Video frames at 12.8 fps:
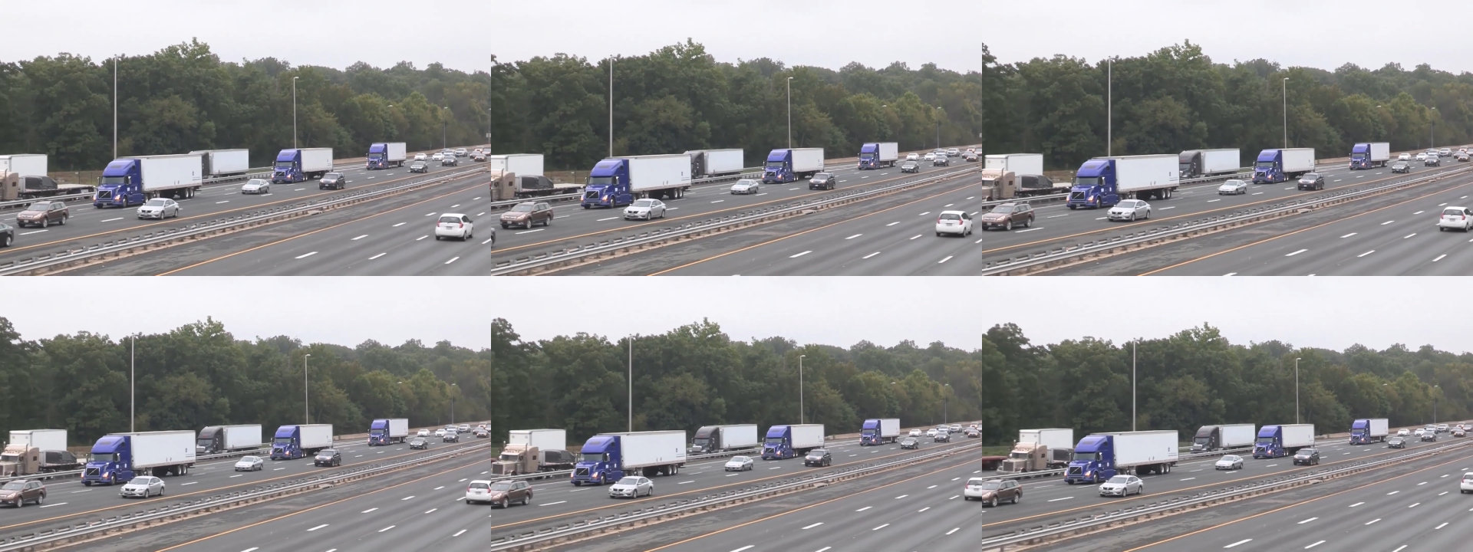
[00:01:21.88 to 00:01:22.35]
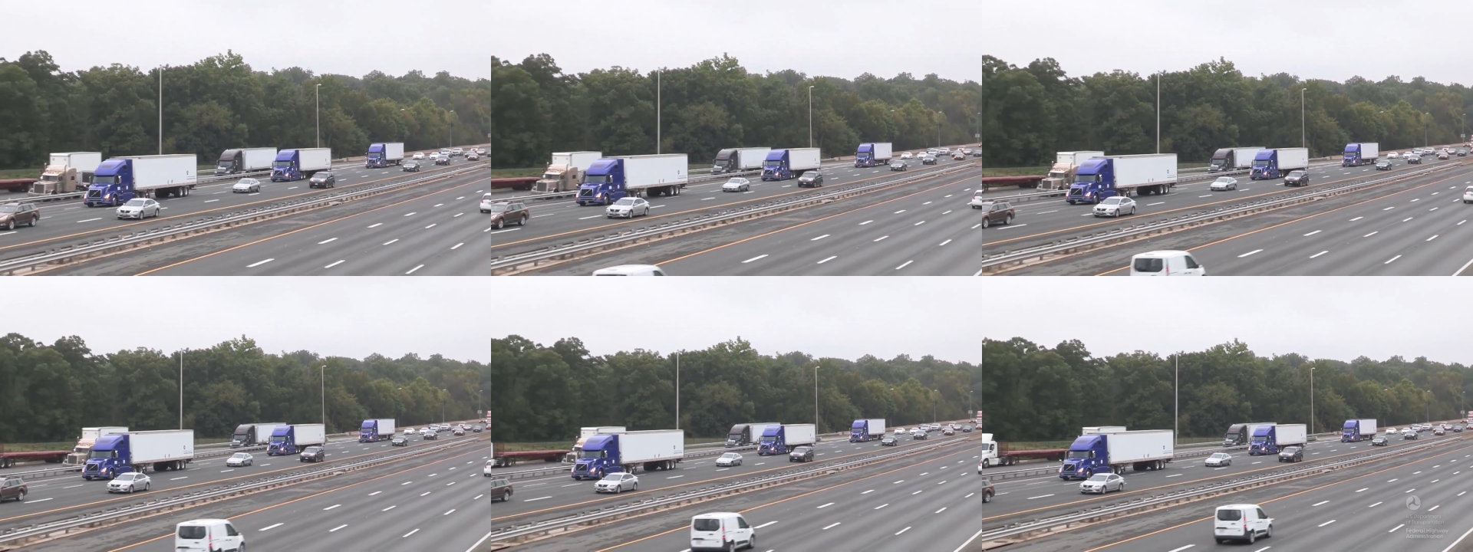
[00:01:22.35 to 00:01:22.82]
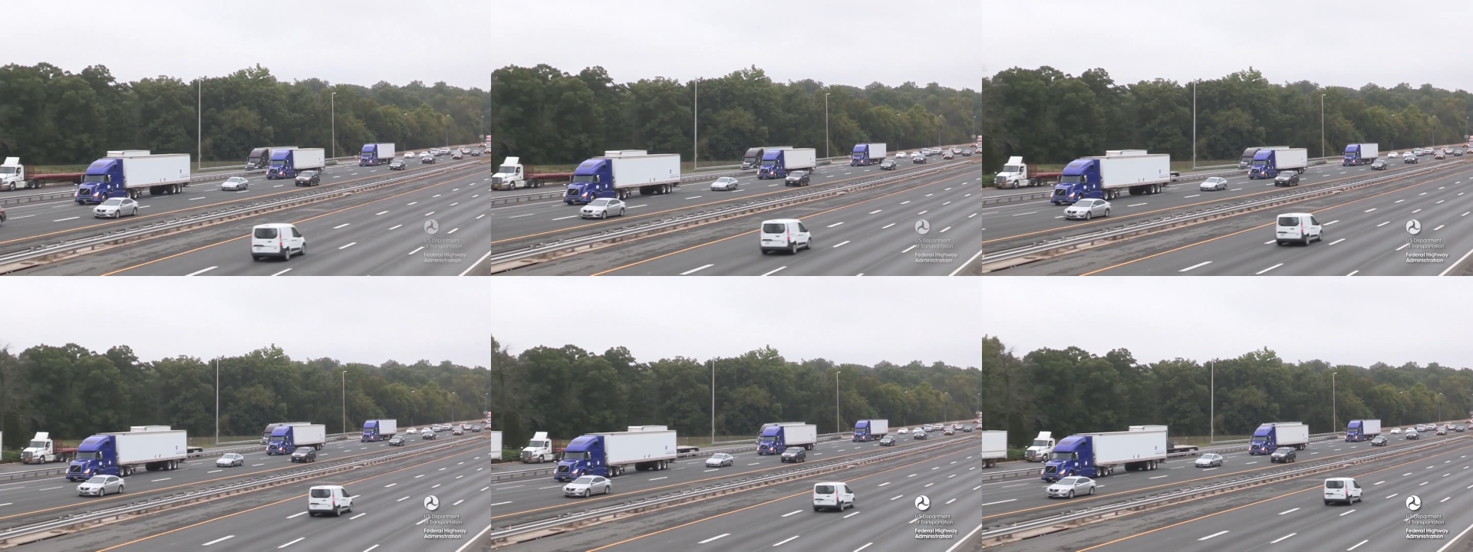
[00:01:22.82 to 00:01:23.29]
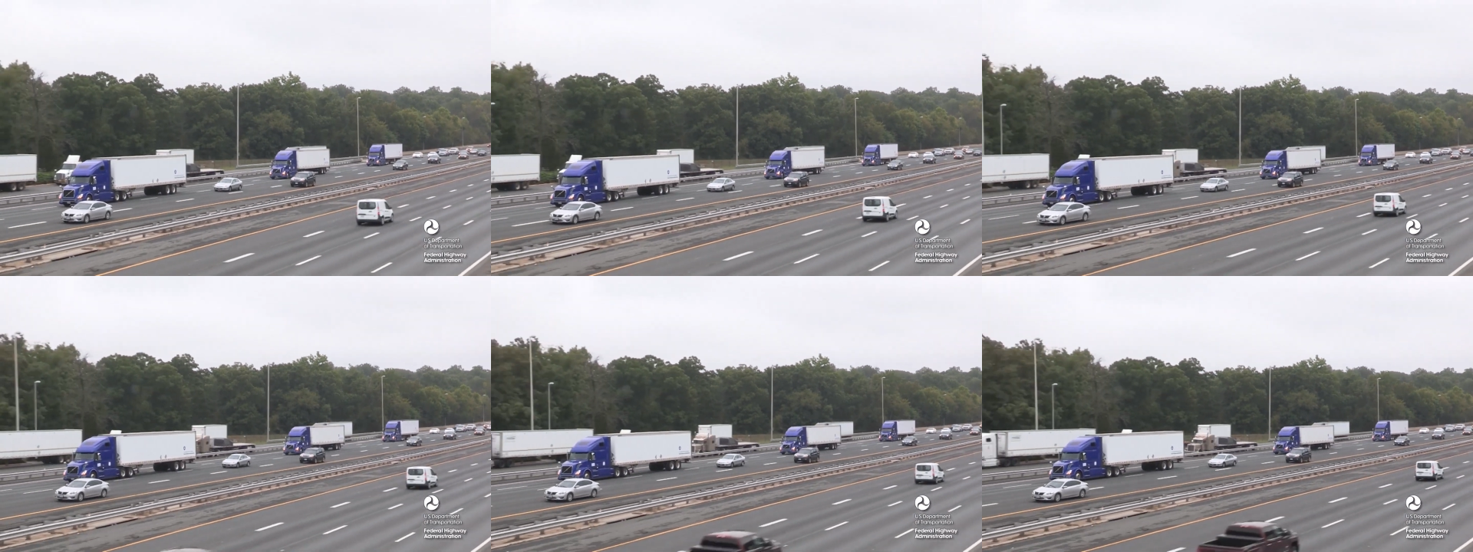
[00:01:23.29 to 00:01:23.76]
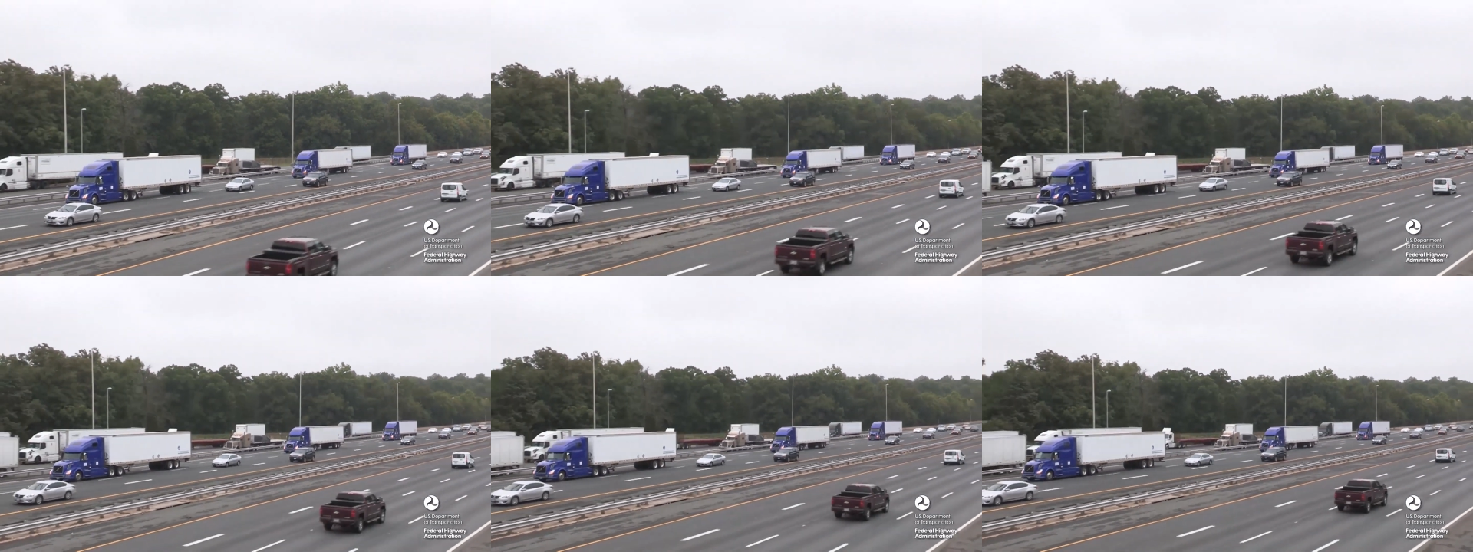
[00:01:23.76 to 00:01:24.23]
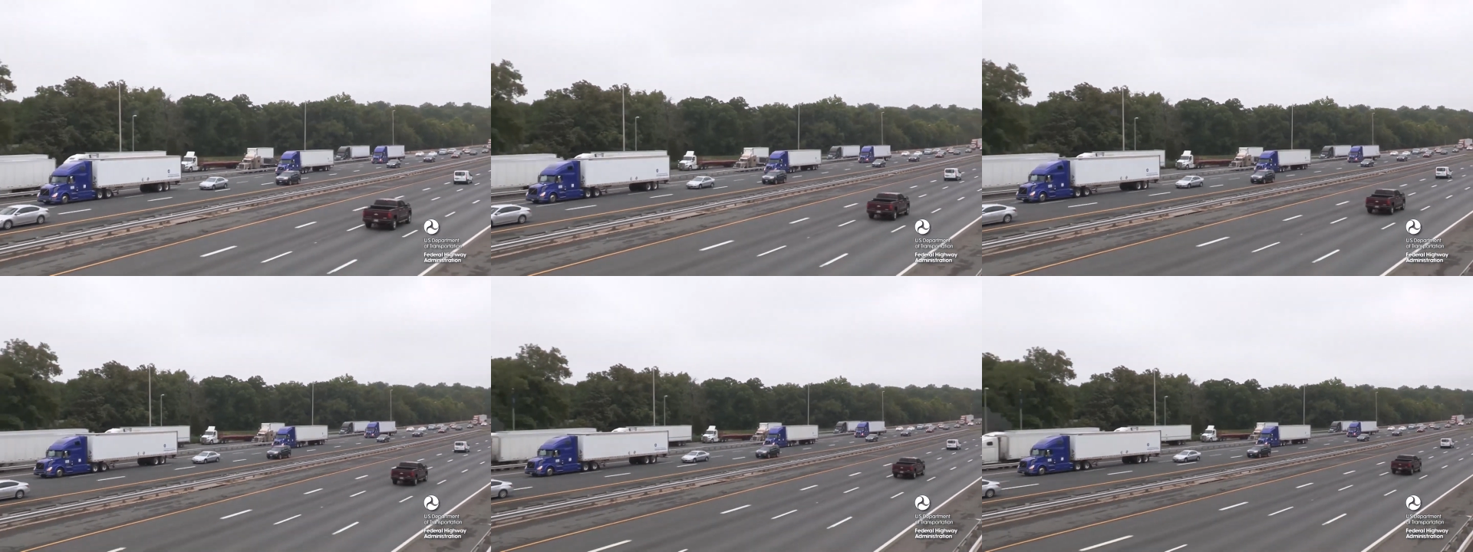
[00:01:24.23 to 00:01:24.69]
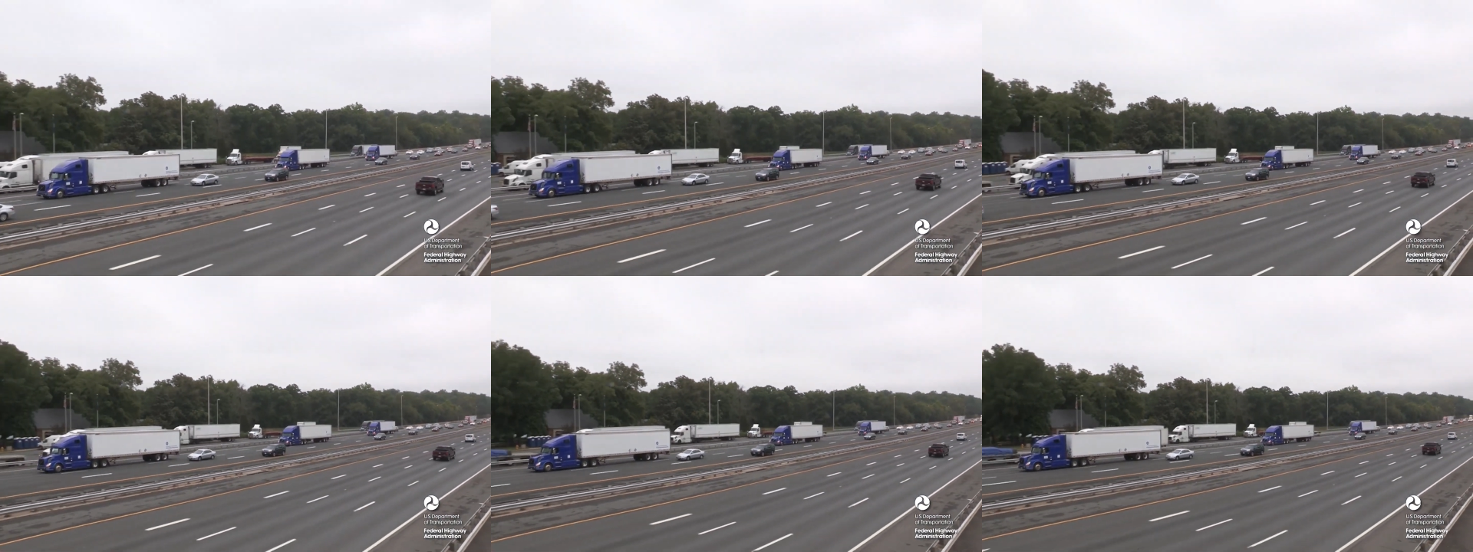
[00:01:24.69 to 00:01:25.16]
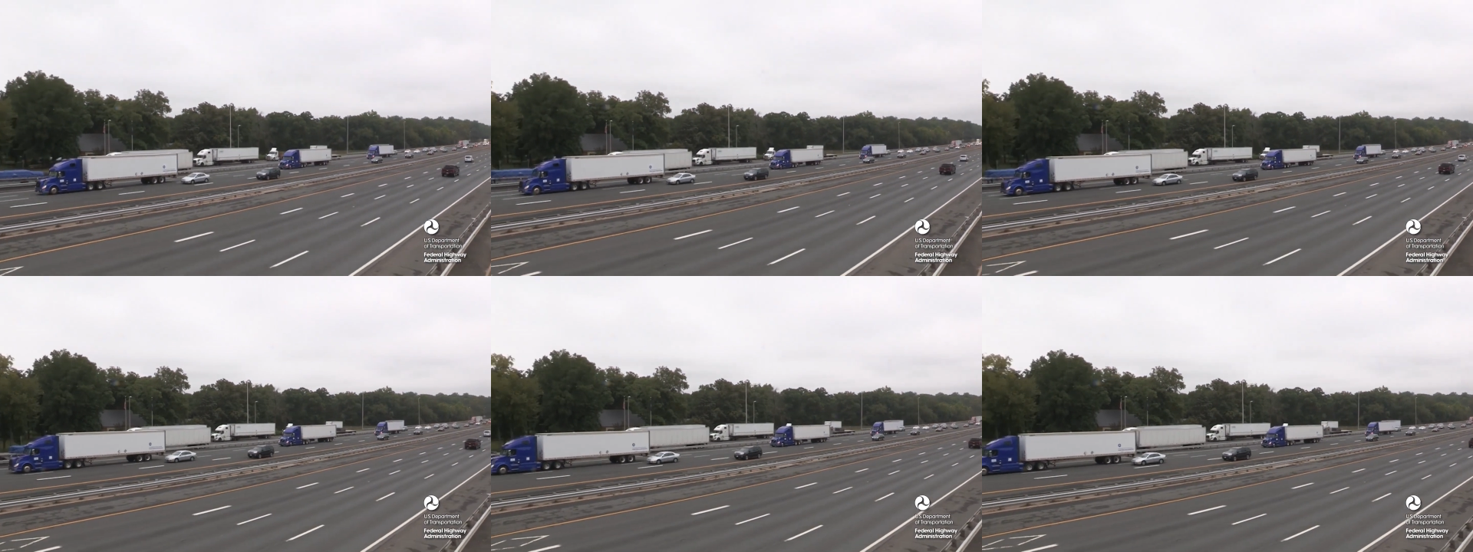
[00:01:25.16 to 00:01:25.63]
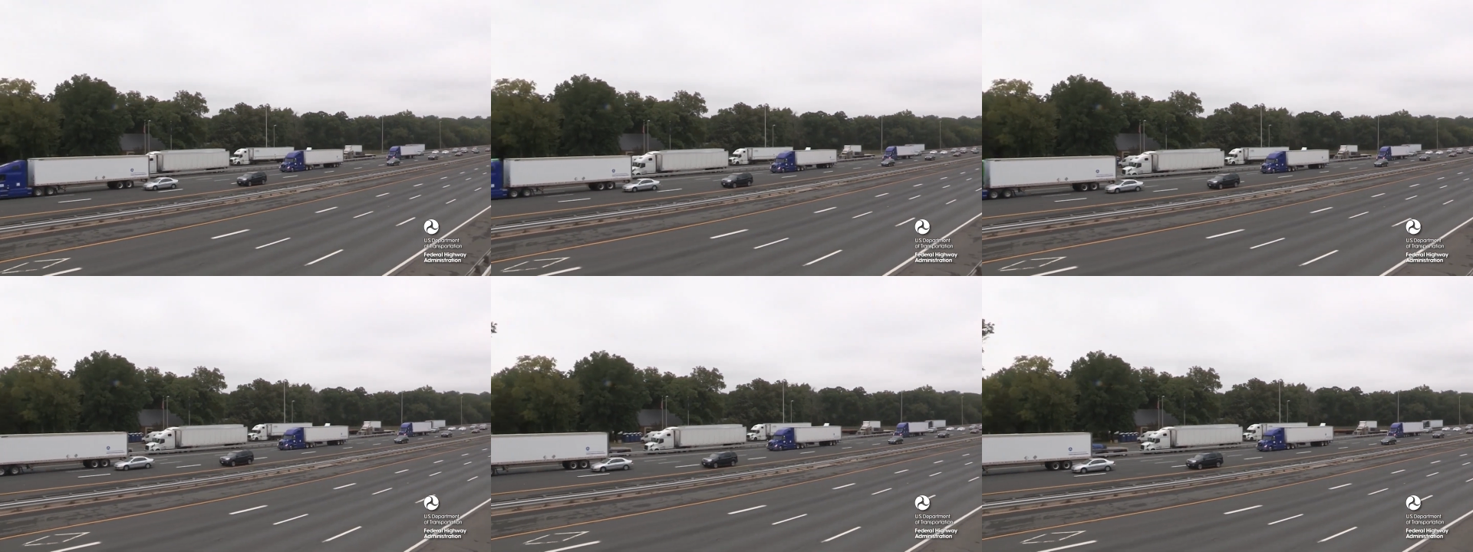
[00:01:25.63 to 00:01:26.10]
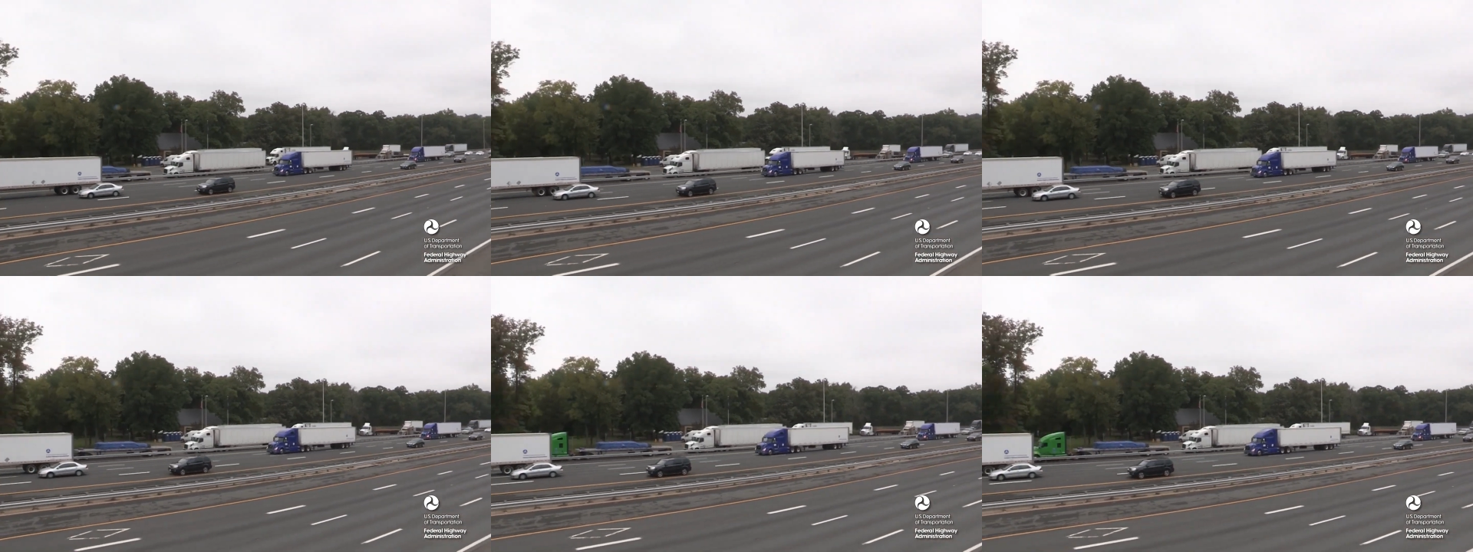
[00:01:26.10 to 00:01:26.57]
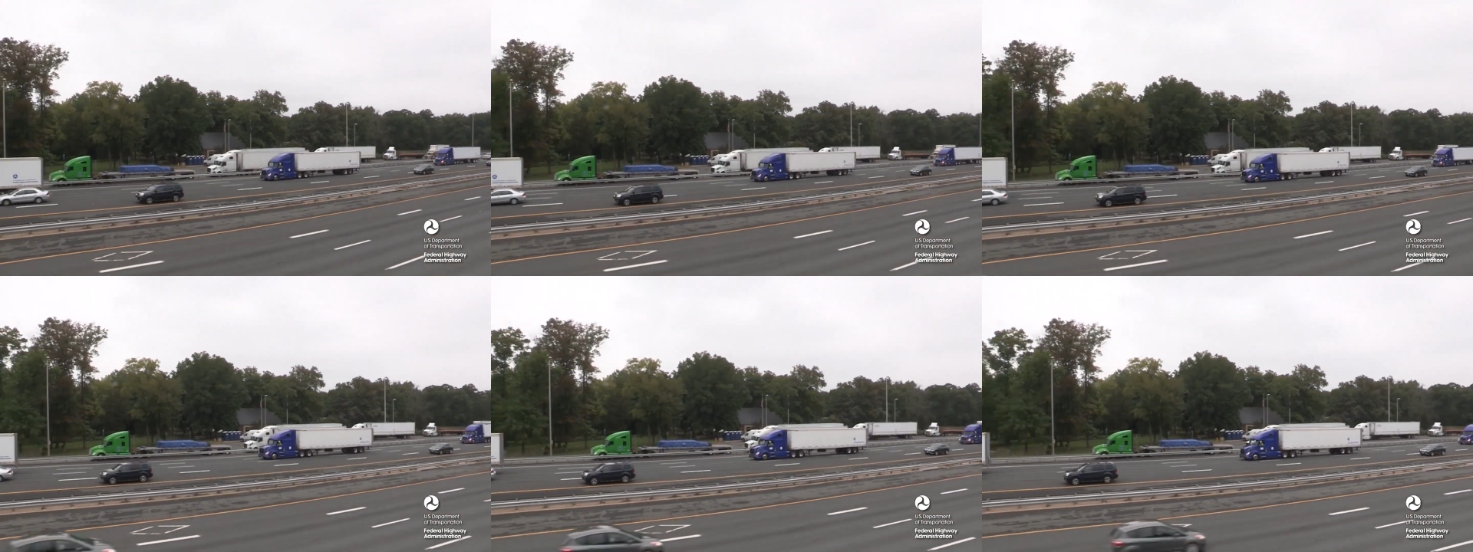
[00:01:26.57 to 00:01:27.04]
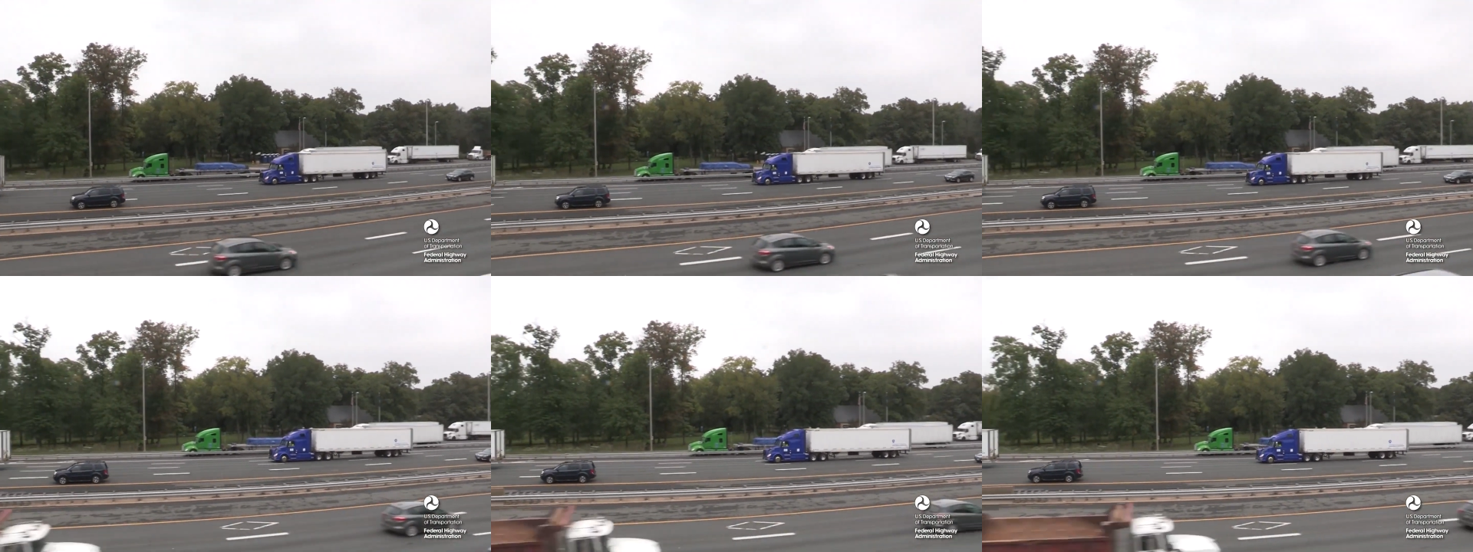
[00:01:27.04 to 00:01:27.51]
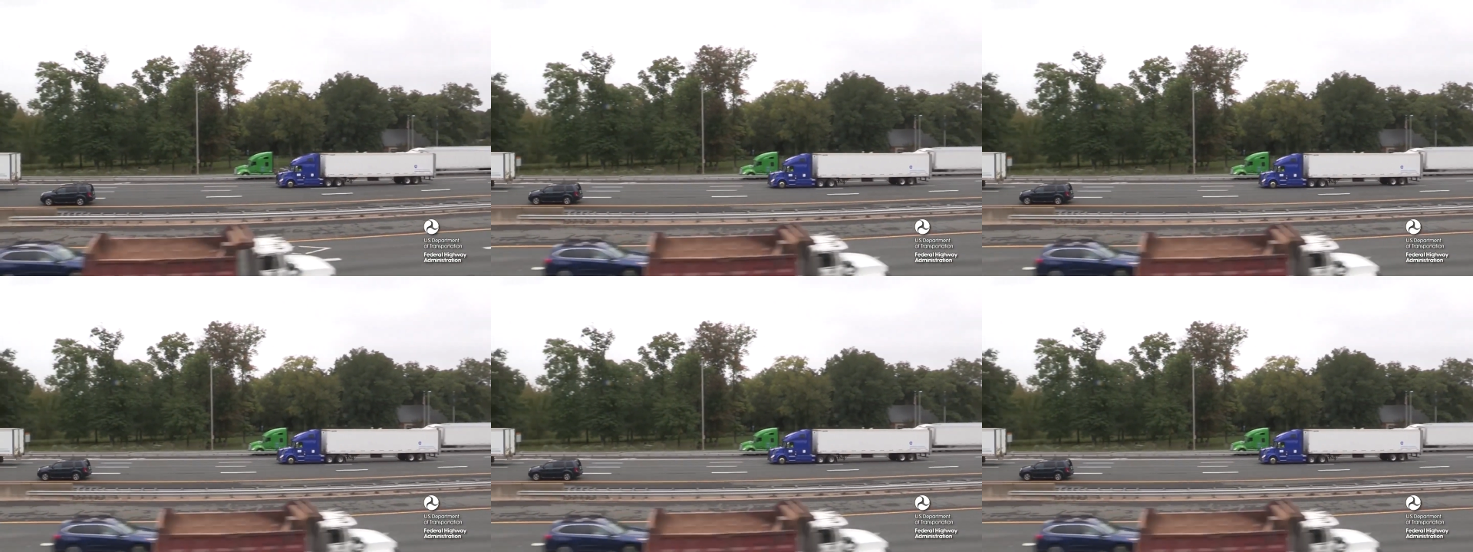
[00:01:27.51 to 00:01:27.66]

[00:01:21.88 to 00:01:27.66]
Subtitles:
(no speaker visible)